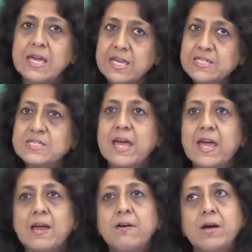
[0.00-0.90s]
Is
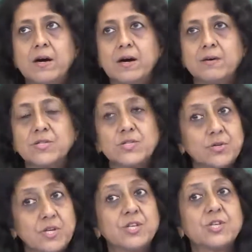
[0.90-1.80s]
there a
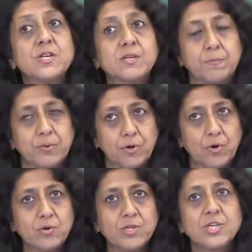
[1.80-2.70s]
stringent
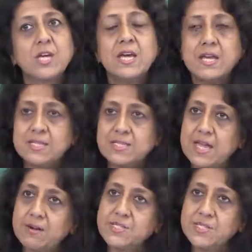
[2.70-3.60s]
approach? Is
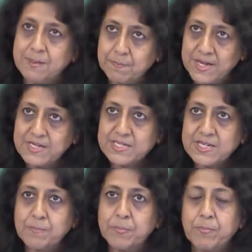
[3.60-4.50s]
there a
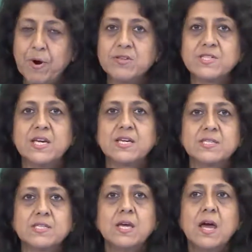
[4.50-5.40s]
step-by-step
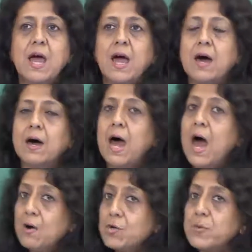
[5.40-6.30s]
process?
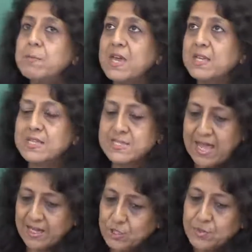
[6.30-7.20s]
How do we make this
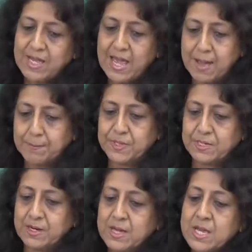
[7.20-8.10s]
actually happen?